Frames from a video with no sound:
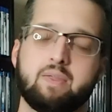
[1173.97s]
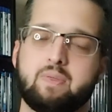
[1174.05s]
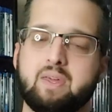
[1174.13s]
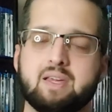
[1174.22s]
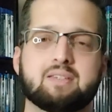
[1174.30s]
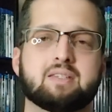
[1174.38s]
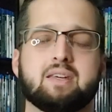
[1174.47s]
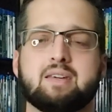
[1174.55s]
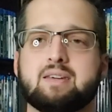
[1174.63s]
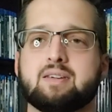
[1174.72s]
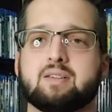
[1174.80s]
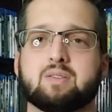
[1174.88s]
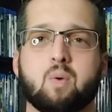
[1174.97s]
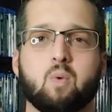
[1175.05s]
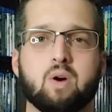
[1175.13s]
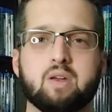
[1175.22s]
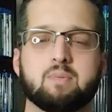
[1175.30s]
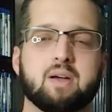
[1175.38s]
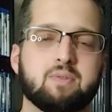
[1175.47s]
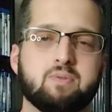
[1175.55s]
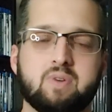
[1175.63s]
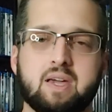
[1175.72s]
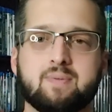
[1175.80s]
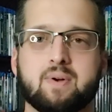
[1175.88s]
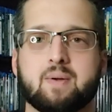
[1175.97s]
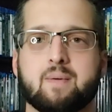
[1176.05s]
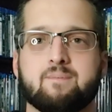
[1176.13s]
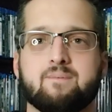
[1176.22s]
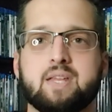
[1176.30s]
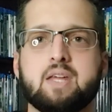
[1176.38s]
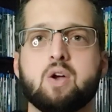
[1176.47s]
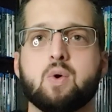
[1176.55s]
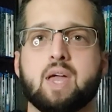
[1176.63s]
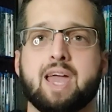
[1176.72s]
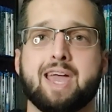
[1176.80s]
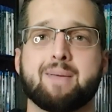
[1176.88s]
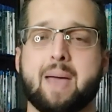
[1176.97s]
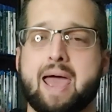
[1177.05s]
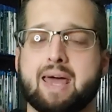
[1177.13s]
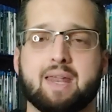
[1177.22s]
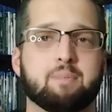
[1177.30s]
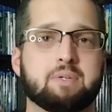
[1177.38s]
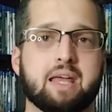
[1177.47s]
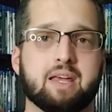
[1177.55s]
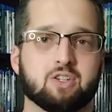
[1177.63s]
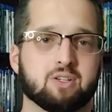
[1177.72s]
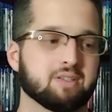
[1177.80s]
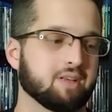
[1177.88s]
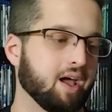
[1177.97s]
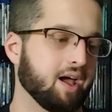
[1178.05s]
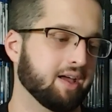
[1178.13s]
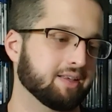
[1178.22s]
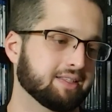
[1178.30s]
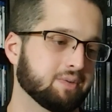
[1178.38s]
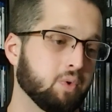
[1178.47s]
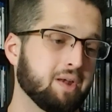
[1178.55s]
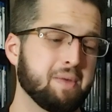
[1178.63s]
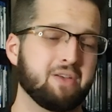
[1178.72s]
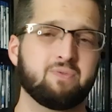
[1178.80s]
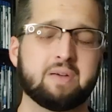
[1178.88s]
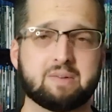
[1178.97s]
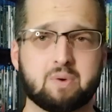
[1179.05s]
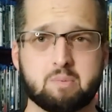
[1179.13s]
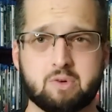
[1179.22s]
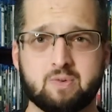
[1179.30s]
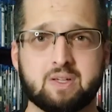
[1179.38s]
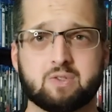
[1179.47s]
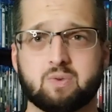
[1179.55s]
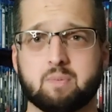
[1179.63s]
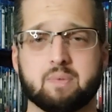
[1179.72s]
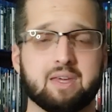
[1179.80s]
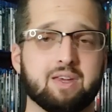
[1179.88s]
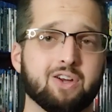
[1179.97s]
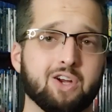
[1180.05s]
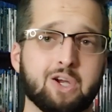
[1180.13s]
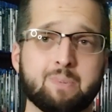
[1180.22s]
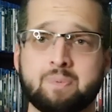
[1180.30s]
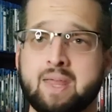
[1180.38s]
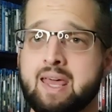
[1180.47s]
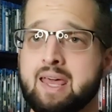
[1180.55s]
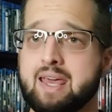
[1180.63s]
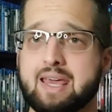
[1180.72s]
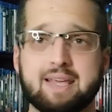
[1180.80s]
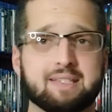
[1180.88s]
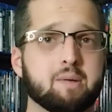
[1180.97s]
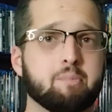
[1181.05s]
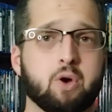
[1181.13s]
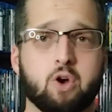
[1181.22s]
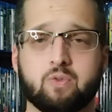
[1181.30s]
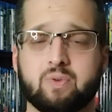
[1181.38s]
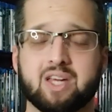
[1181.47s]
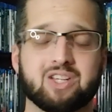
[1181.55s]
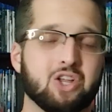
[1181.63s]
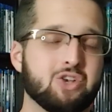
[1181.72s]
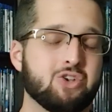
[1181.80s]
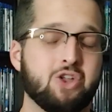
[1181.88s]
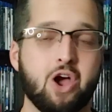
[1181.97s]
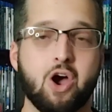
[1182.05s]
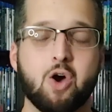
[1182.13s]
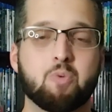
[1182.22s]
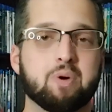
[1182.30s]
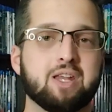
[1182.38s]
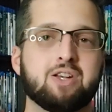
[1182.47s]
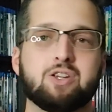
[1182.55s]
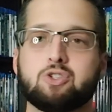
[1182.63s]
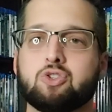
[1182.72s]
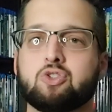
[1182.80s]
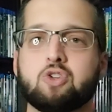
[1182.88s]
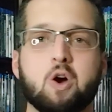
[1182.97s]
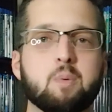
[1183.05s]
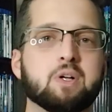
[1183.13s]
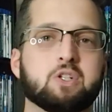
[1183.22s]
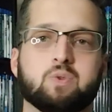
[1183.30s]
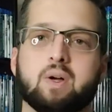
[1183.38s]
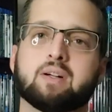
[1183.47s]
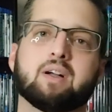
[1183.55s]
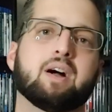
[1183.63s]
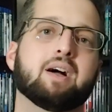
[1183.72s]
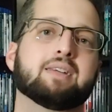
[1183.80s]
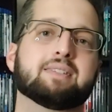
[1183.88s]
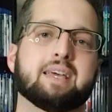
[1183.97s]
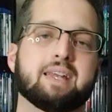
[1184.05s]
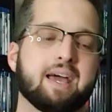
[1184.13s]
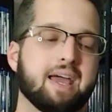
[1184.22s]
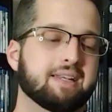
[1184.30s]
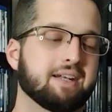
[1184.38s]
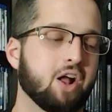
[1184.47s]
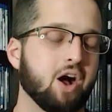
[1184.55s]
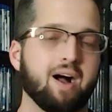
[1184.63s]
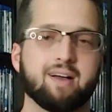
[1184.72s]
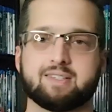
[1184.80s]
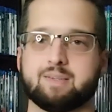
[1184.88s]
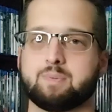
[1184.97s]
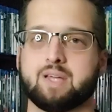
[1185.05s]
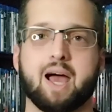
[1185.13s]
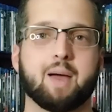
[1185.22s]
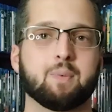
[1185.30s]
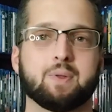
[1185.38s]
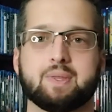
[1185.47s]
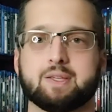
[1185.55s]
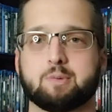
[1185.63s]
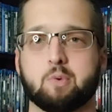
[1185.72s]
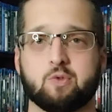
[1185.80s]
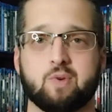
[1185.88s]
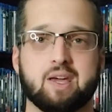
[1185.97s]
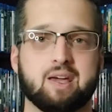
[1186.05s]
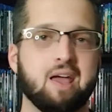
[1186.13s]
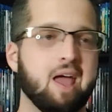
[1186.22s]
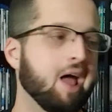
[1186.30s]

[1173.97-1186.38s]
This is one of my favorite video game adaptations, guys. One of my favorite movies from the year. Is it perfect? No, but it is so much fun, guys. And I had an awesome time with this movie.